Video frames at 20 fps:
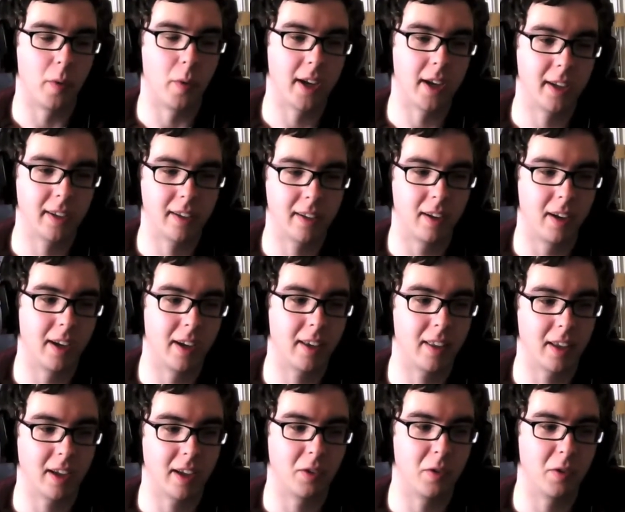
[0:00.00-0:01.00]
weird
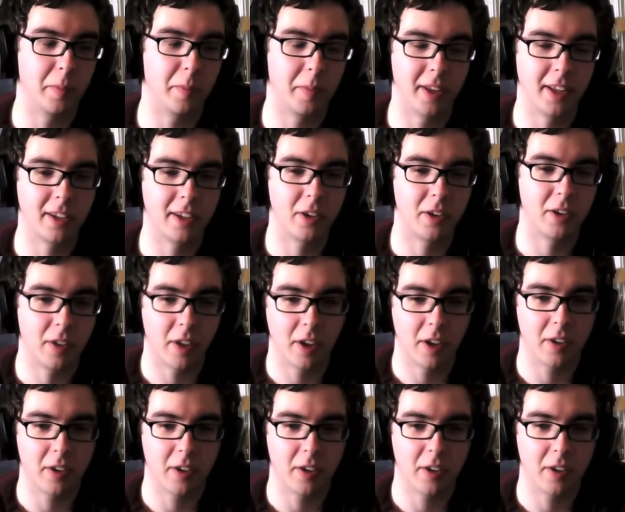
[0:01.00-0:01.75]
like they normally do,